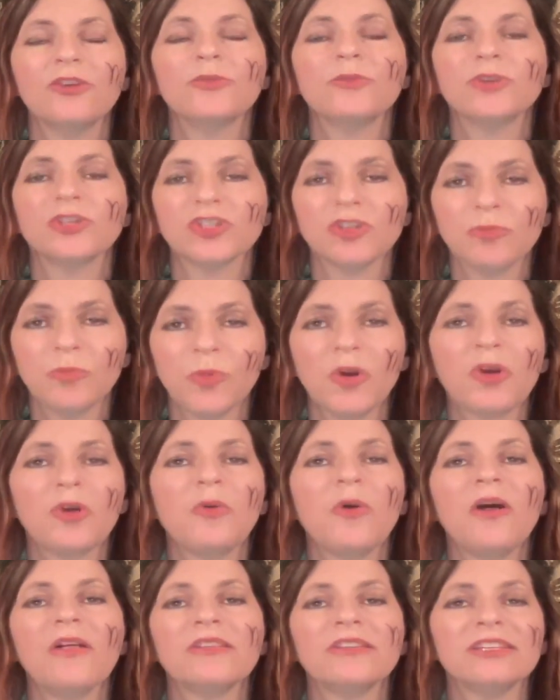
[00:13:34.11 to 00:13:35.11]
which are more
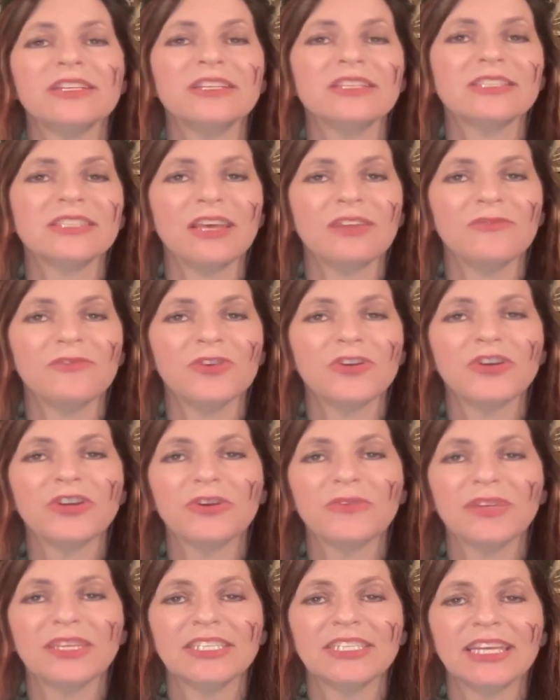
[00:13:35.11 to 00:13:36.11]
qualities that
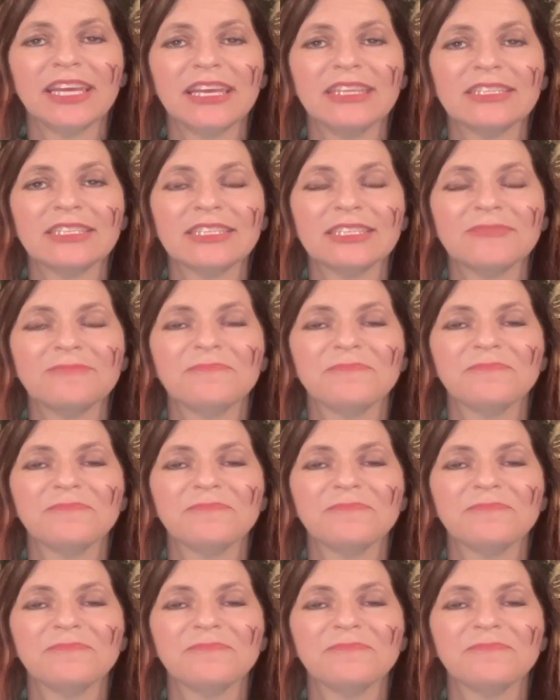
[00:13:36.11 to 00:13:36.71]
Virgo contains.